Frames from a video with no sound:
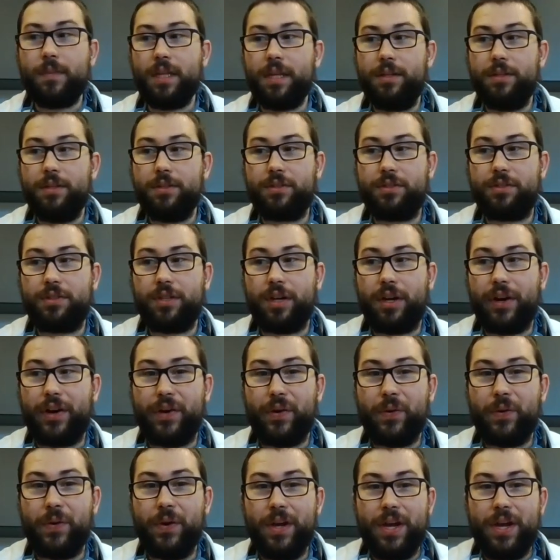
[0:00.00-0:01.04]

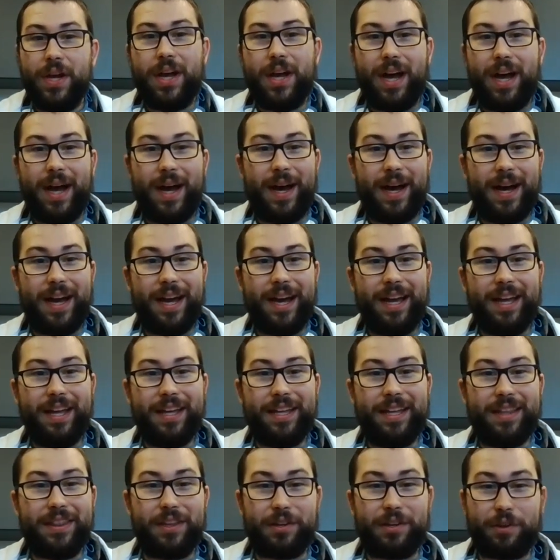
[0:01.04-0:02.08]
So
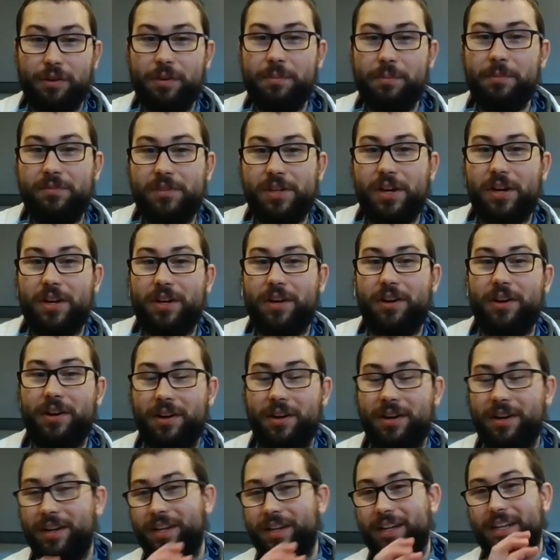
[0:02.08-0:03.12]
the cream of tartar
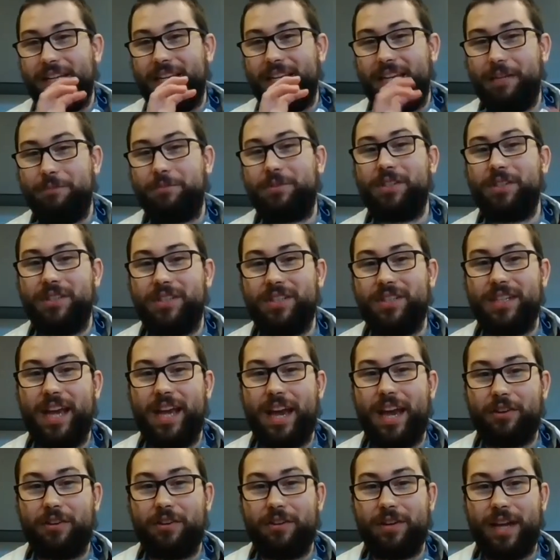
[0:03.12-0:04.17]
keeps it
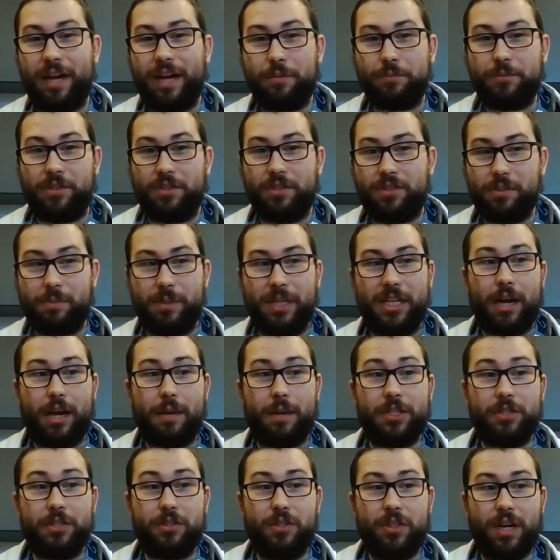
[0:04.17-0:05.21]
together and helps it to become
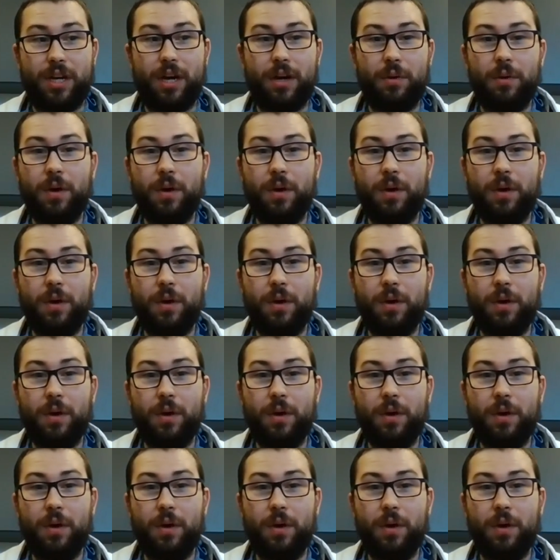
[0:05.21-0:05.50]
a dough.